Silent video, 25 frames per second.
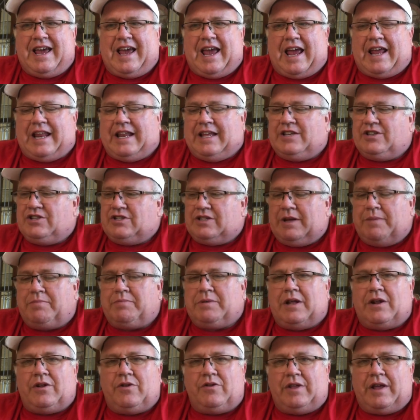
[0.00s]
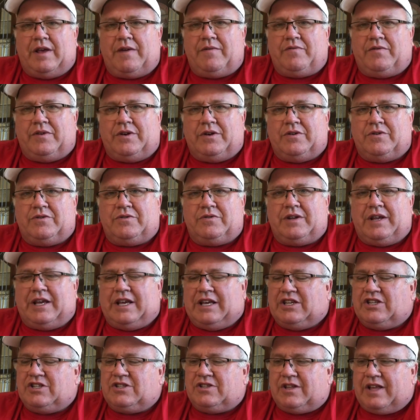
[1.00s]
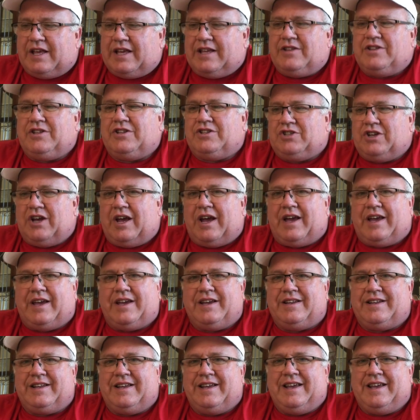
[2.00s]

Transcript: And he stepped out on that field. He slayed the giant.